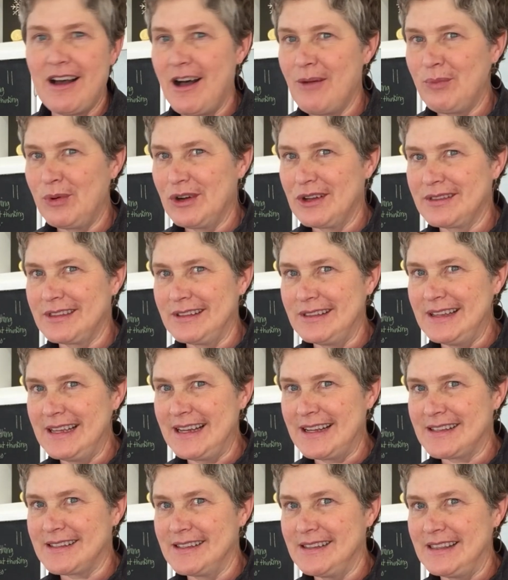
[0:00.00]
I'll put the
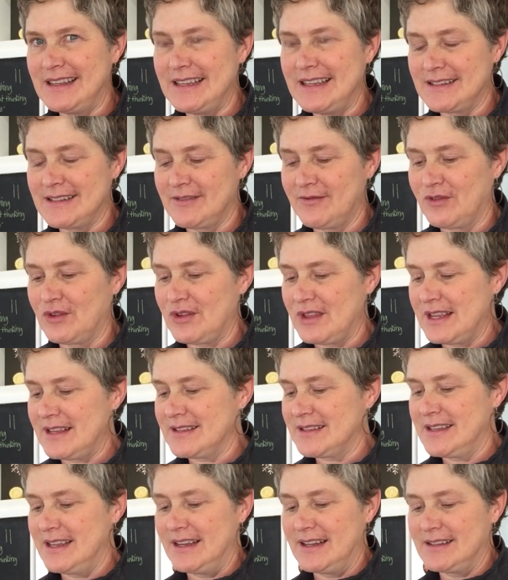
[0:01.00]
links for
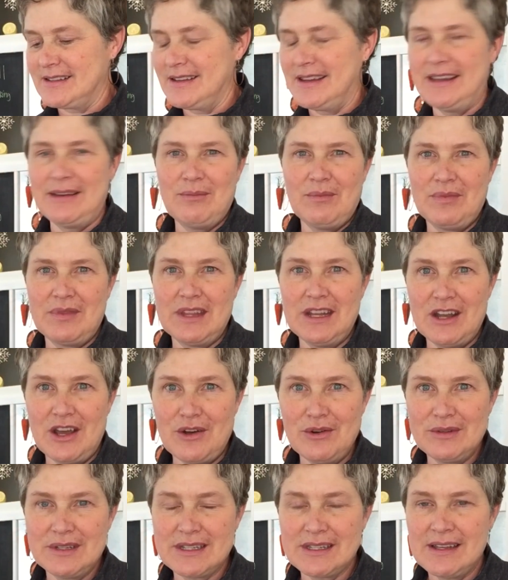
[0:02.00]
these things in the
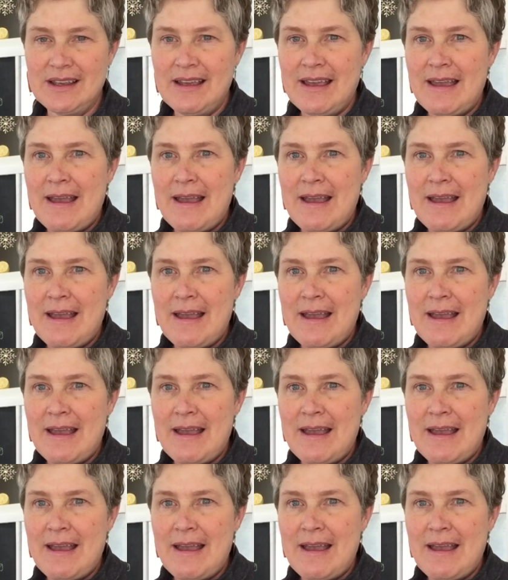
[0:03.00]
notes.